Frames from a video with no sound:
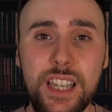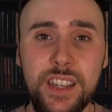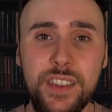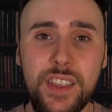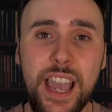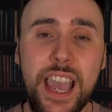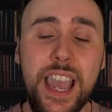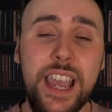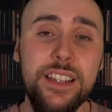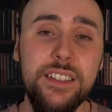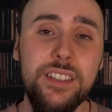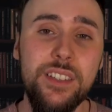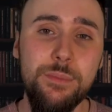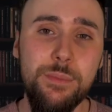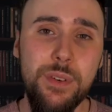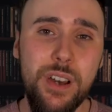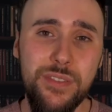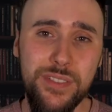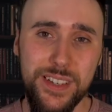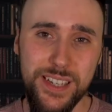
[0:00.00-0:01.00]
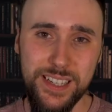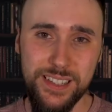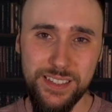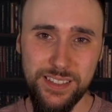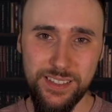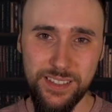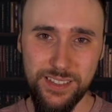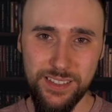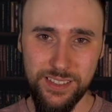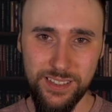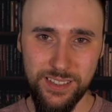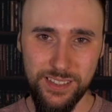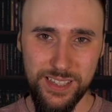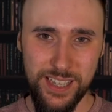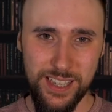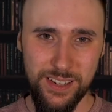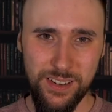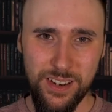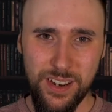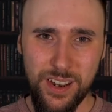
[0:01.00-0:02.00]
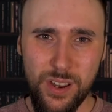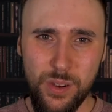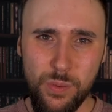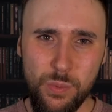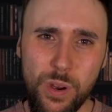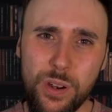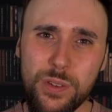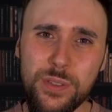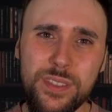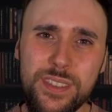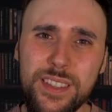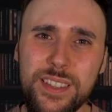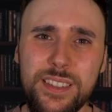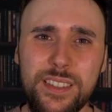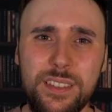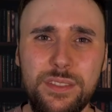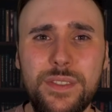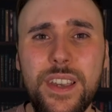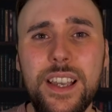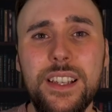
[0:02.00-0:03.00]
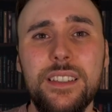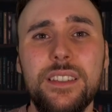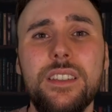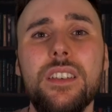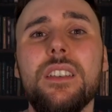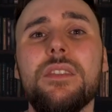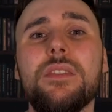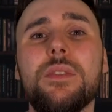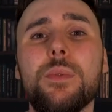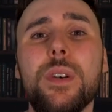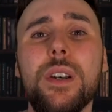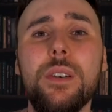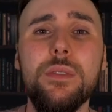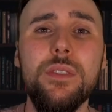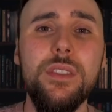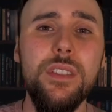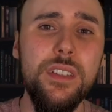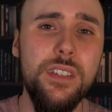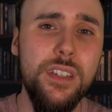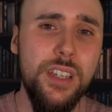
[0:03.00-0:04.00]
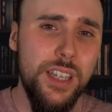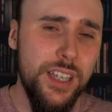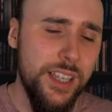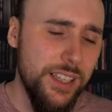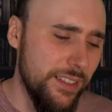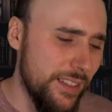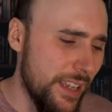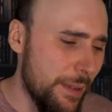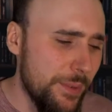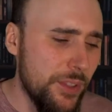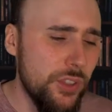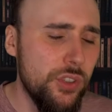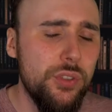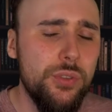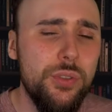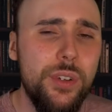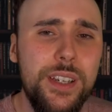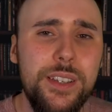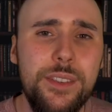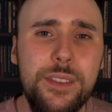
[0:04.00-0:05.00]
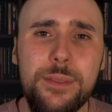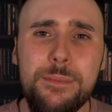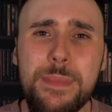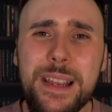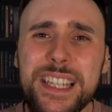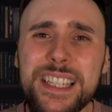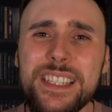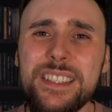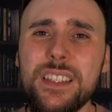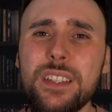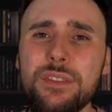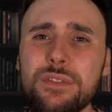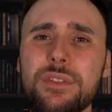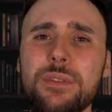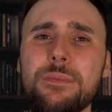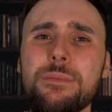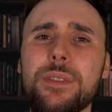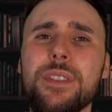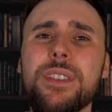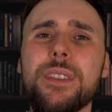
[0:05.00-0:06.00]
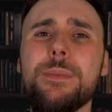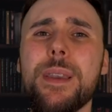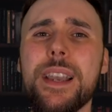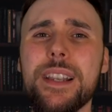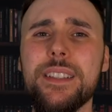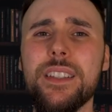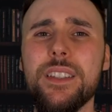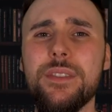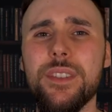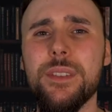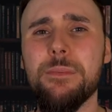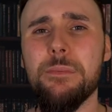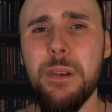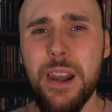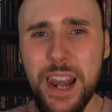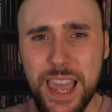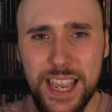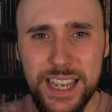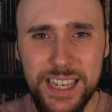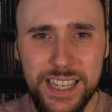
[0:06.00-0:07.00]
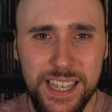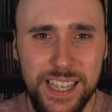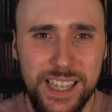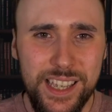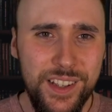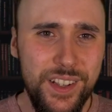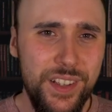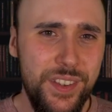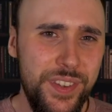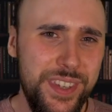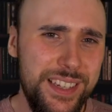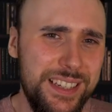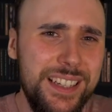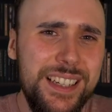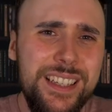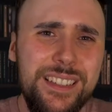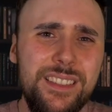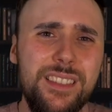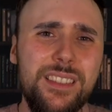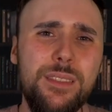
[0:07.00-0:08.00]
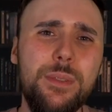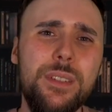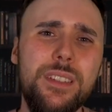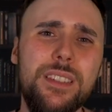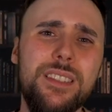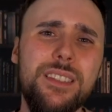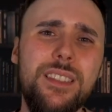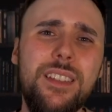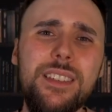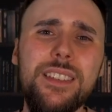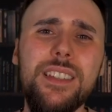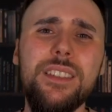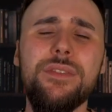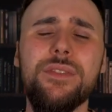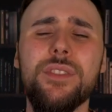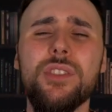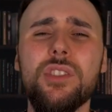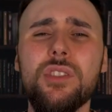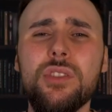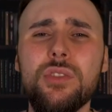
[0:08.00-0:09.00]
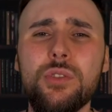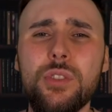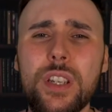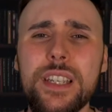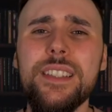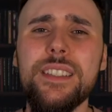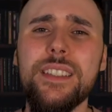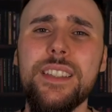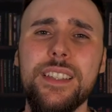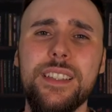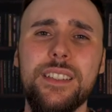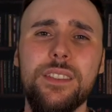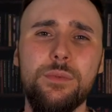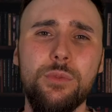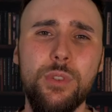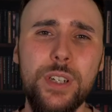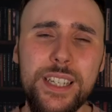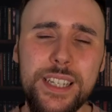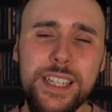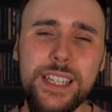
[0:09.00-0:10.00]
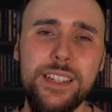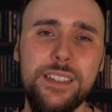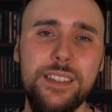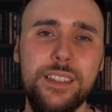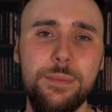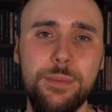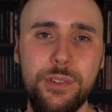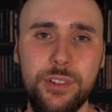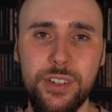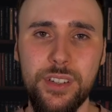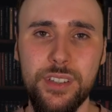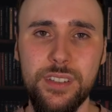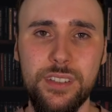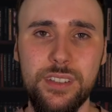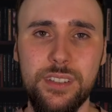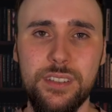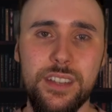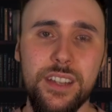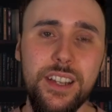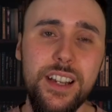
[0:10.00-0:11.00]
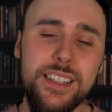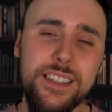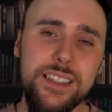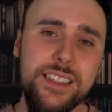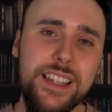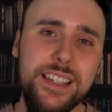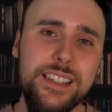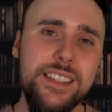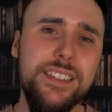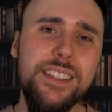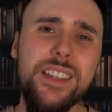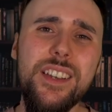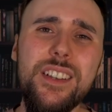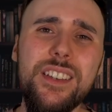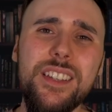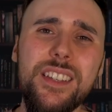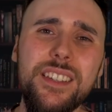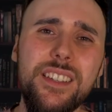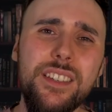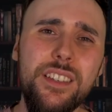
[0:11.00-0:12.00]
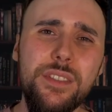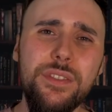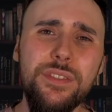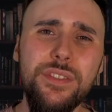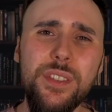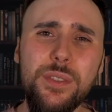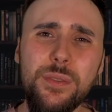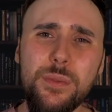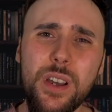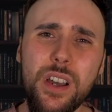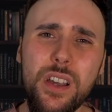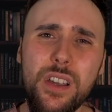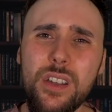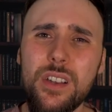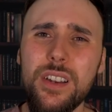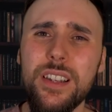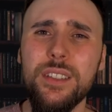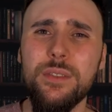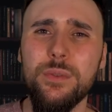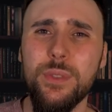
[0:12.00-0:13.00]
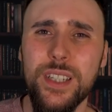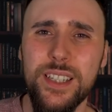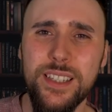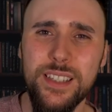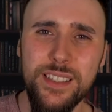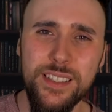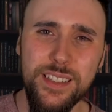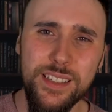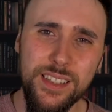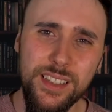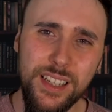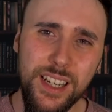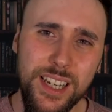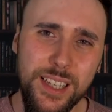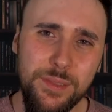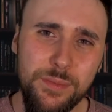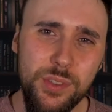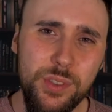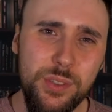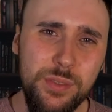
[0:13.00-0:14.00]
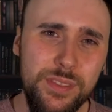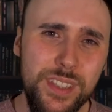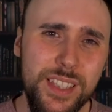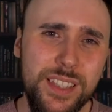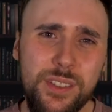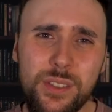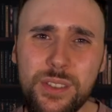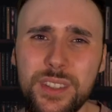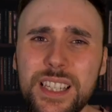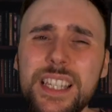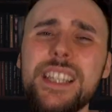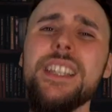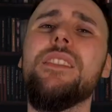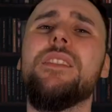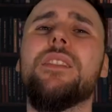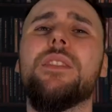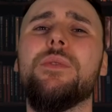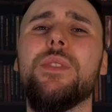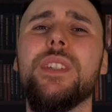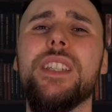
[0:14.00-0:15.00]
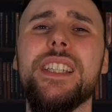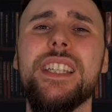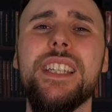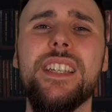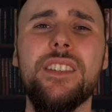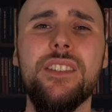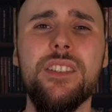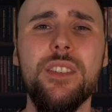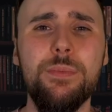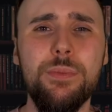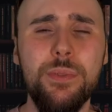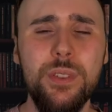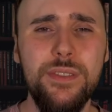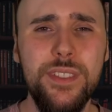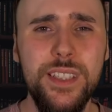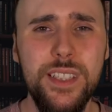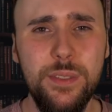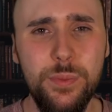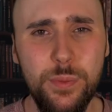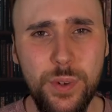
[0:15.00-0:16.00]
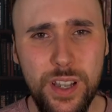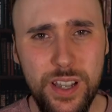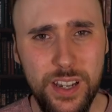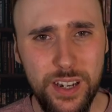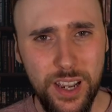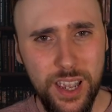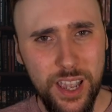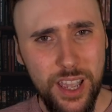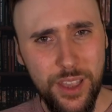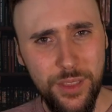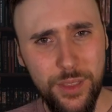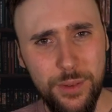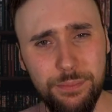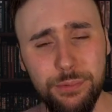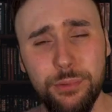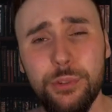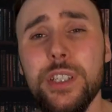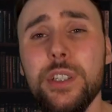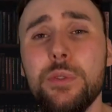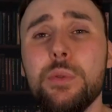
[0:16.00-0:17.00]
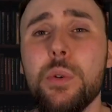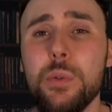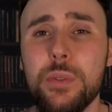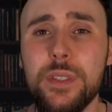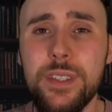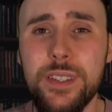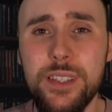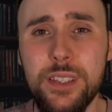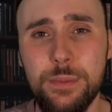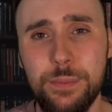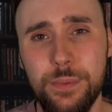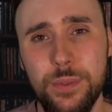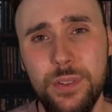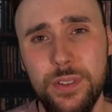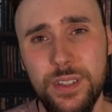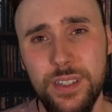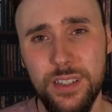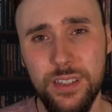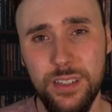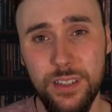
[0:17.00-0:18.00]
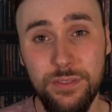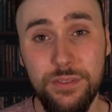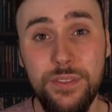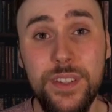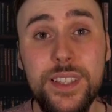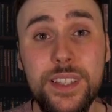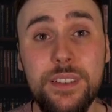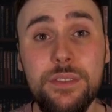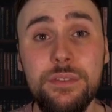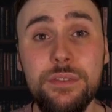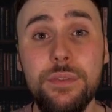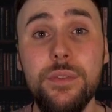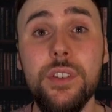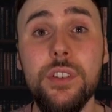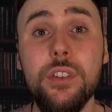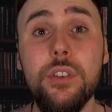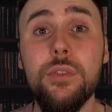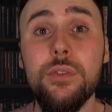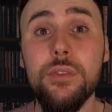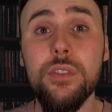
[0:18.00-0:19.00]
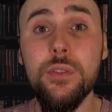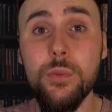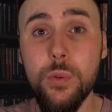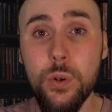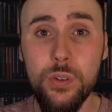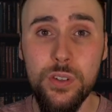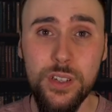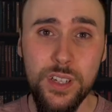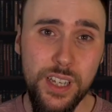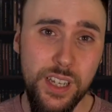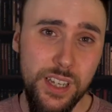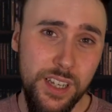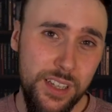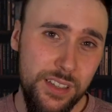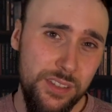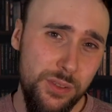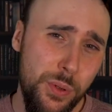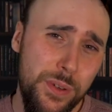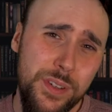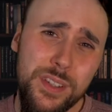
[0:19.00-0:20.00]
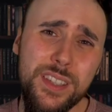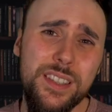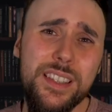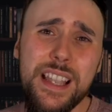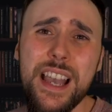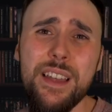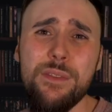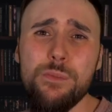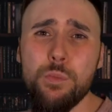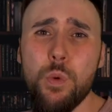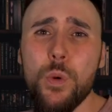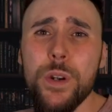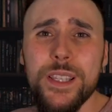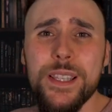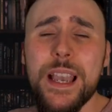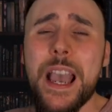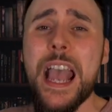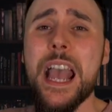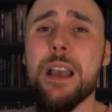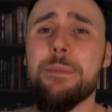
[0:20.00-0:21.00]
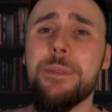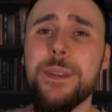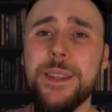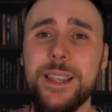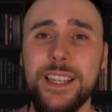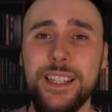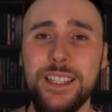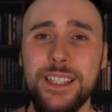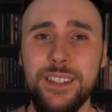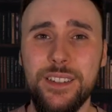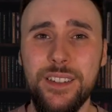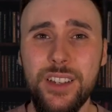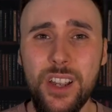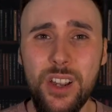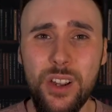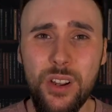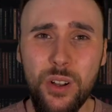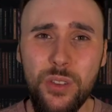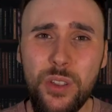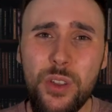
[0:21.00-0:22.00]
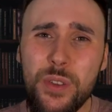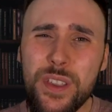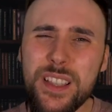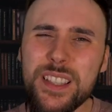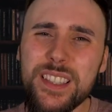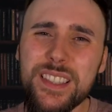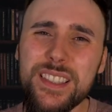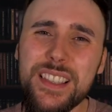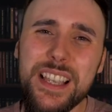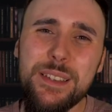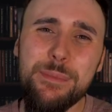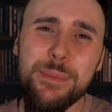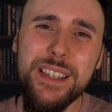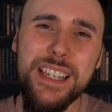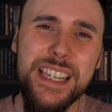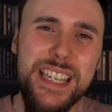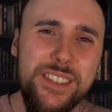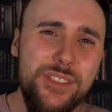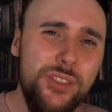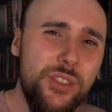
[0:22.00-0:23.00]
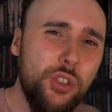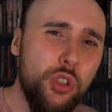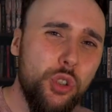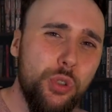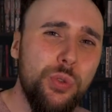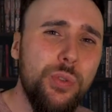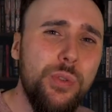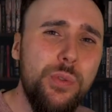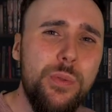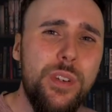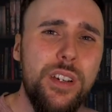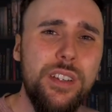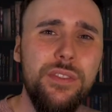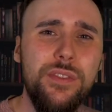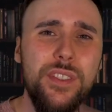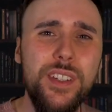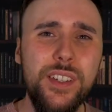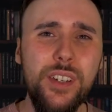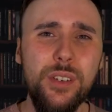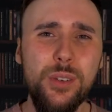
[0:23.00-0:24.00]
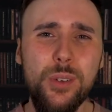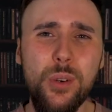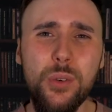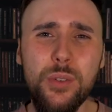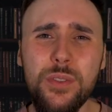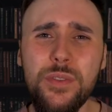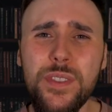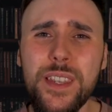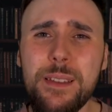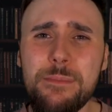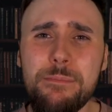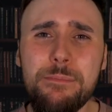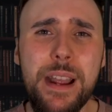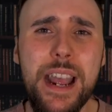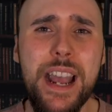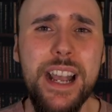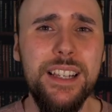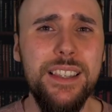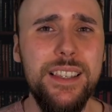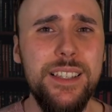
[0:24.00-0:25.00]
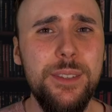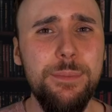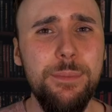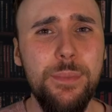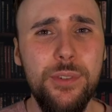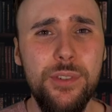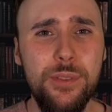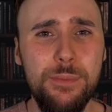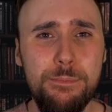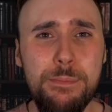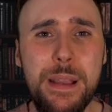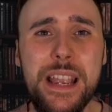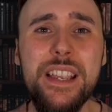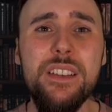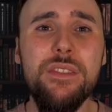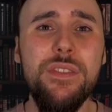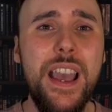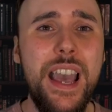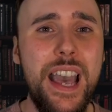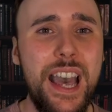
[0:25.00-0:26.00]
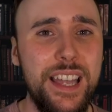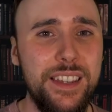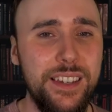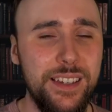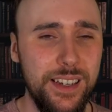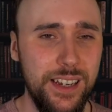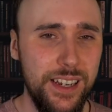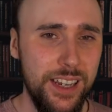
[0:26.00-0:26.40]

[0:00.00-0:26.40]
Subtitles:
that hangs above it. Yet, whilst this effect serves well to demonstrate the many different perspectives at play, it leads to a slightly frustrating reading experience. I'd stated earlier that a few early readers had claimed you did not need to read Egan's previous work, the prequel to this book, A Visit from the Goon Squad, to understand what is happening, and although that statement is true, I feel a lot of the impact this book may have had,